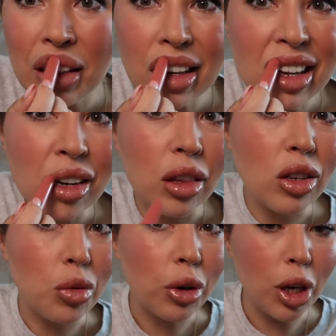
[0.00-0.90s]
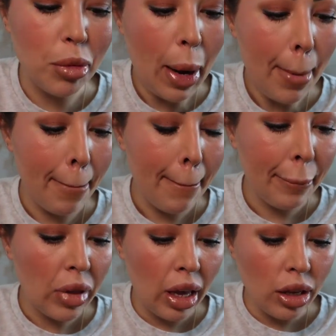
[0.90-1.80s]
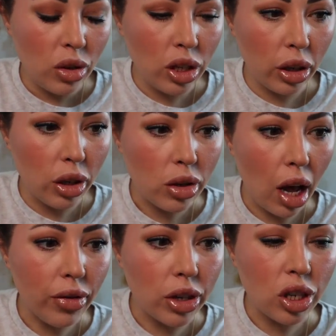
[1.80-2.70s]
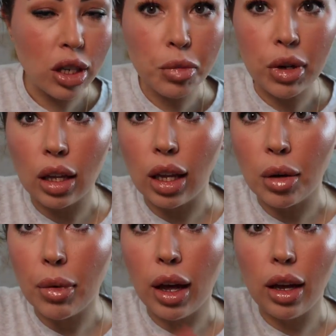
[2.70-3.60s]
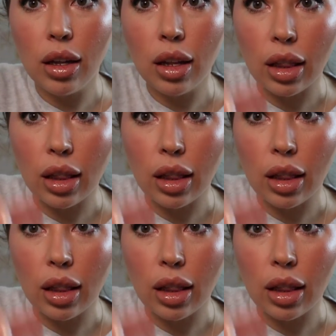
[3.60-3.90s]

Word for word: like in this room. So I turned those off and just put on like my